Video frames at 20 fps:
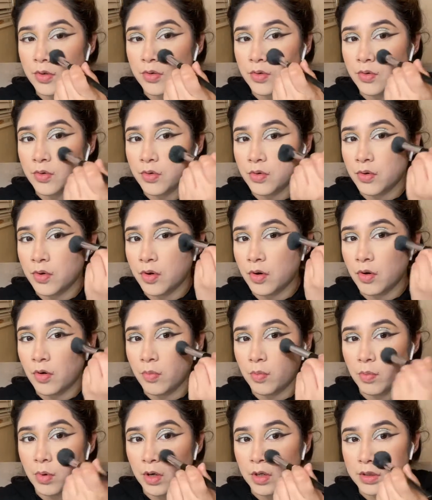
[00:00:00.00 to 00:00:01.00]
Bringing
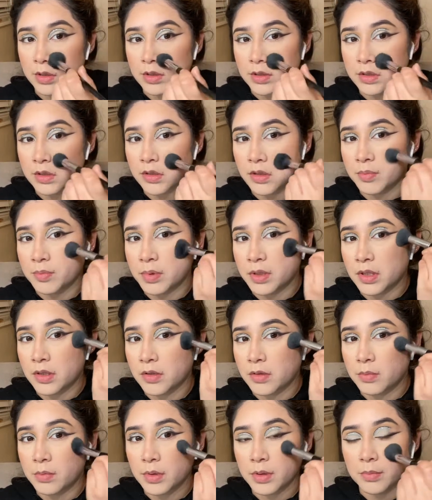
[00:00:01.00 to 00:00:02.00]
it a little bit on the
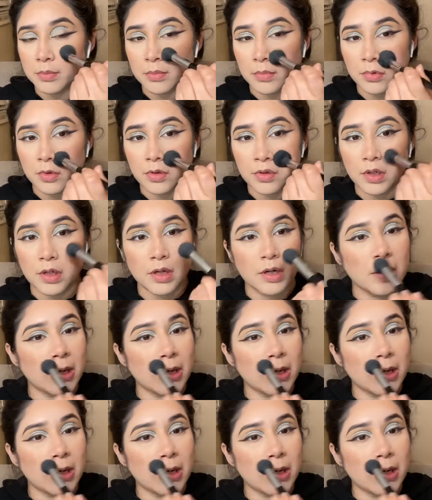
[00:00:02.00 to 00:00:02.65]
cheeks.